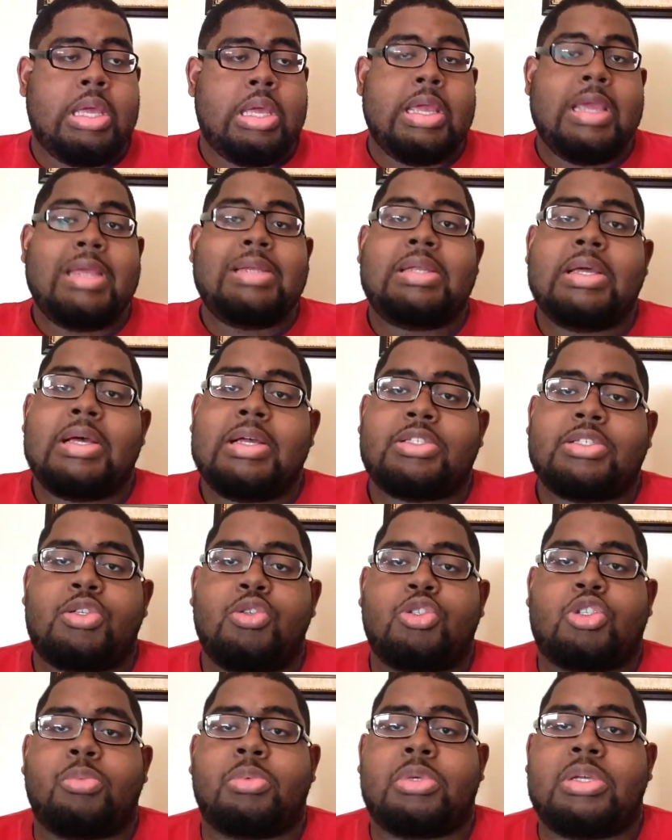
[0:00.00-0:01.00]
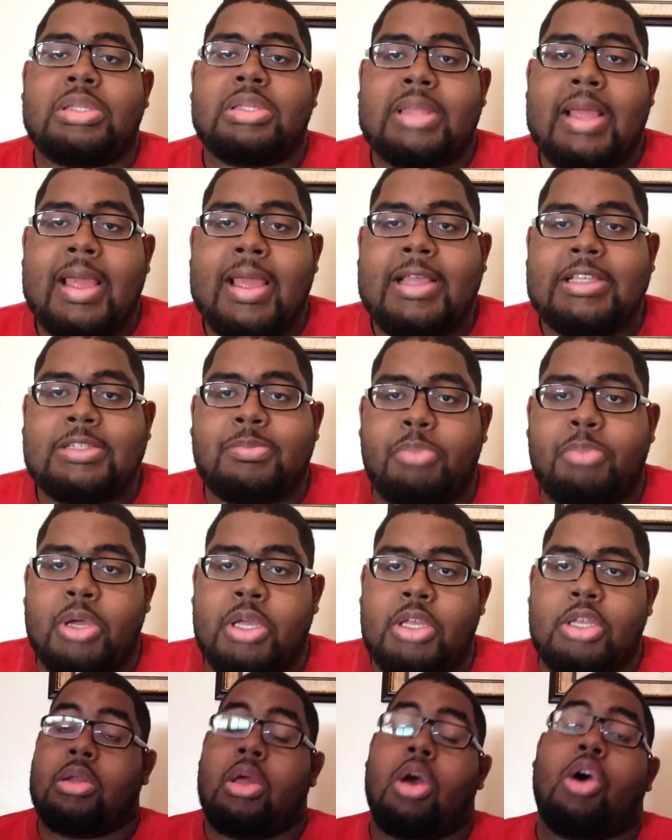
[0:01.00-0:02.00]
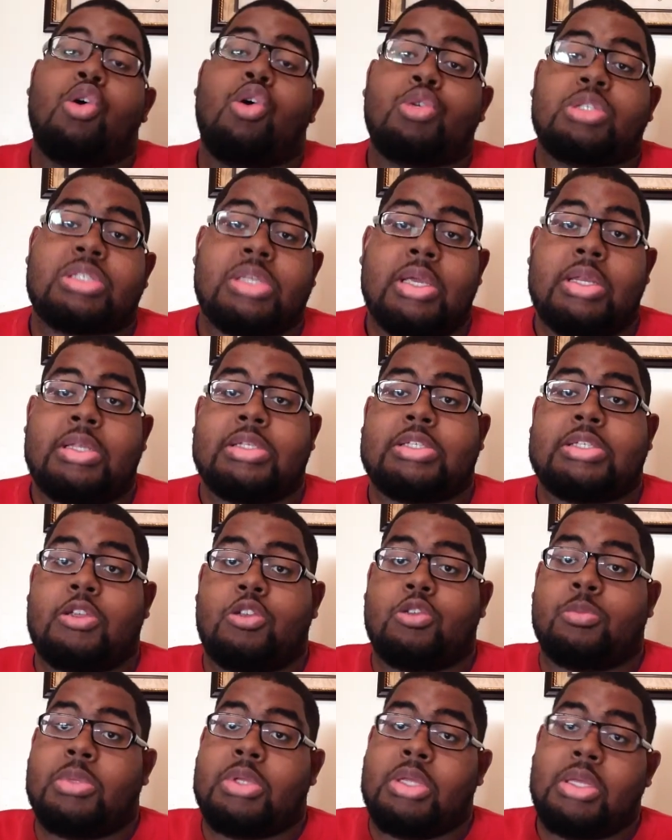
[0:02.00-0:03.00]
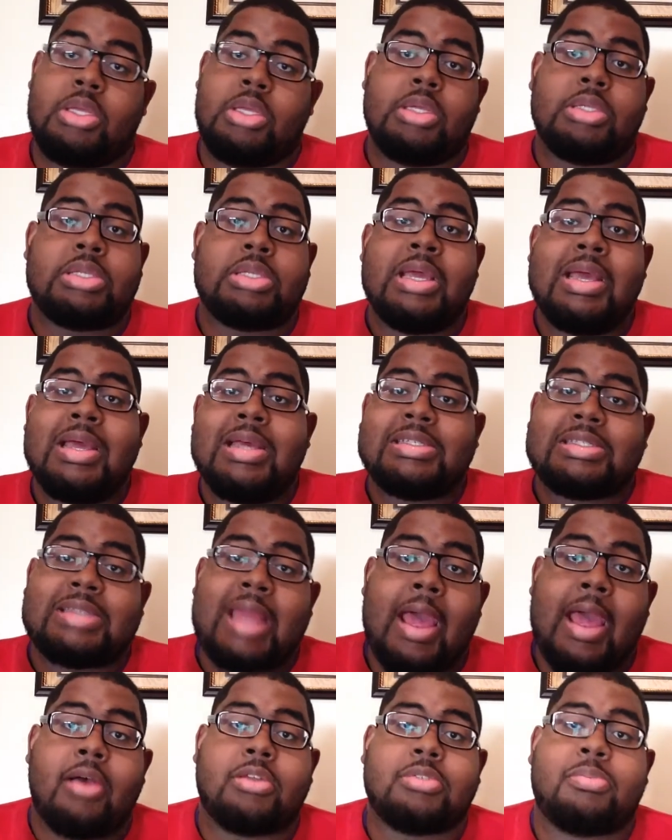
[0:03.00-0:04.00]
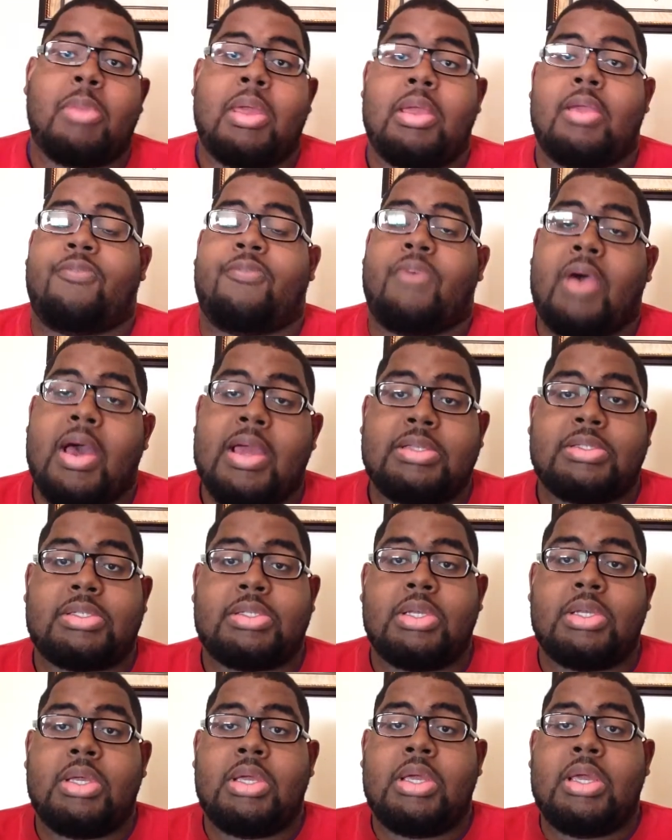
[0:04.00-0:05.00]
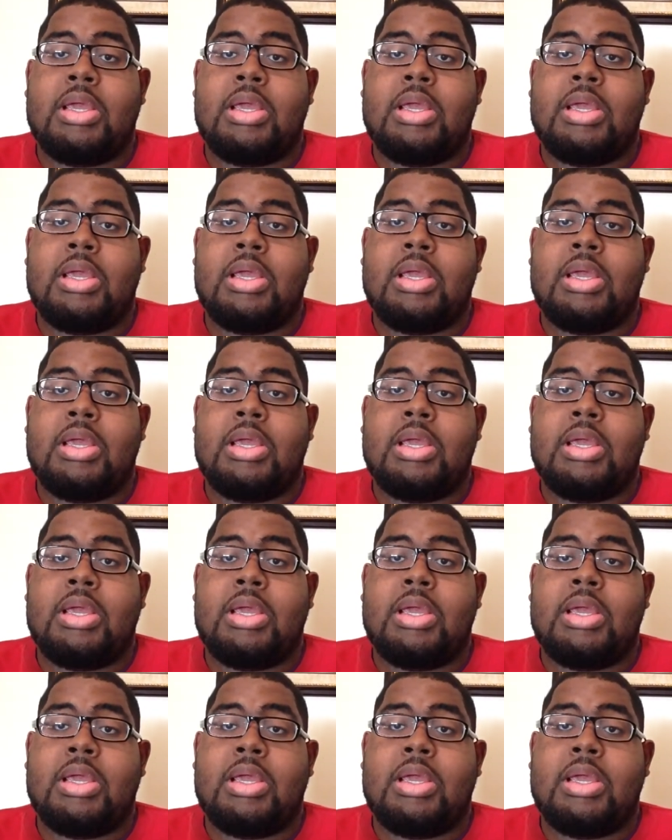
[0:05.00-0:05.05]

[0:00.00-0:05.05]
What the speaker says: He does do some good things, but the old saying, excuse me, is styles make fights.